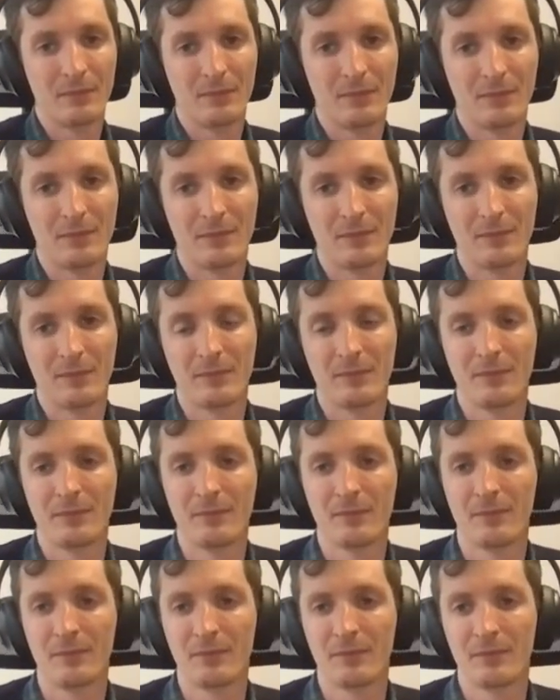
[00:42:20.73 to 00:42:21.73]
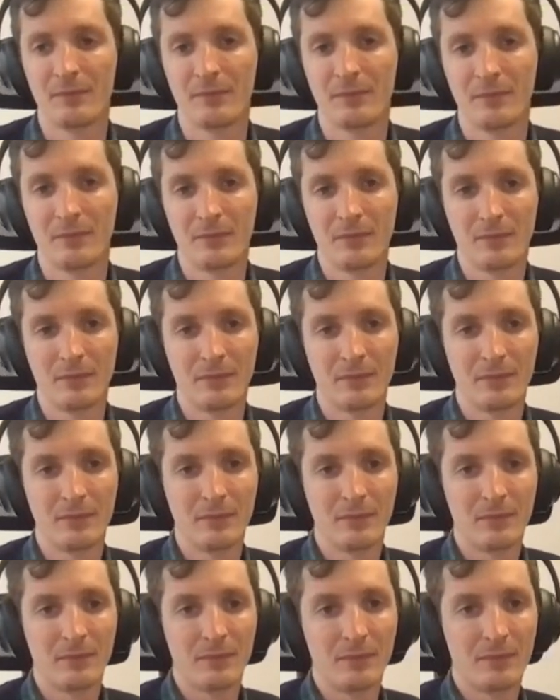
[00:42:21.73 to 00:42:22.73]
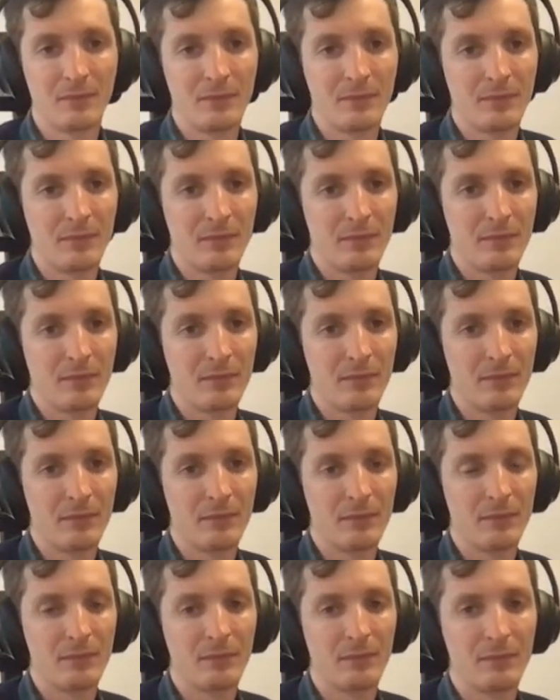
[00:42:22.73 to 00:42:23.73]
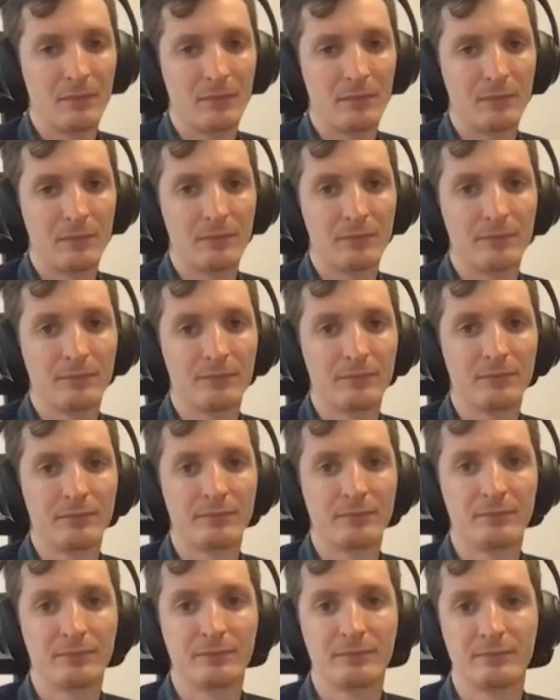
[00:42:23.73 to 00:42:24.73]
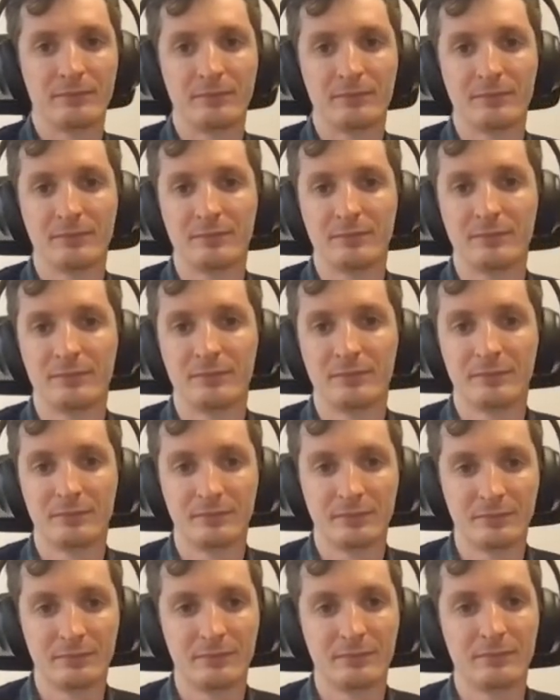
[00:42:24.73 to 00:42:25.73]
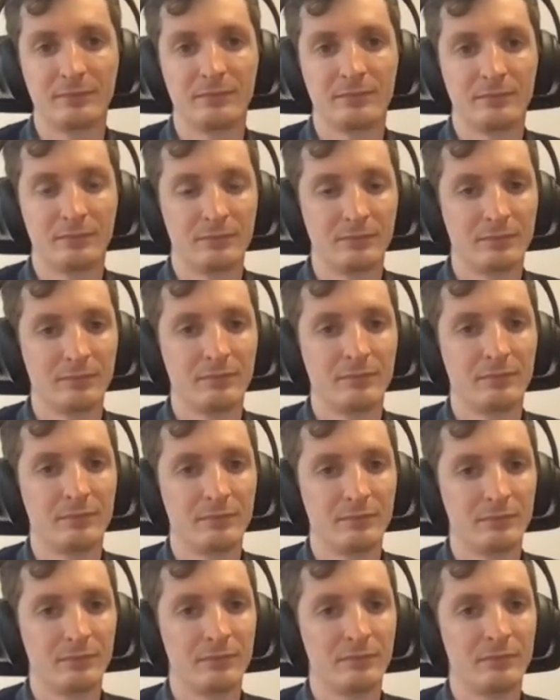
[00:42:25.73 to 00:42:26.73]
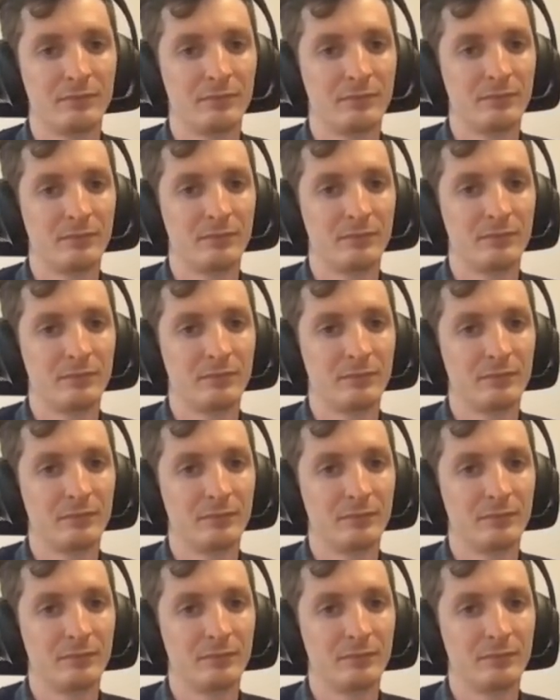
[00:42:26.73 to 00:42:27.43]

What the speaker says: (silent)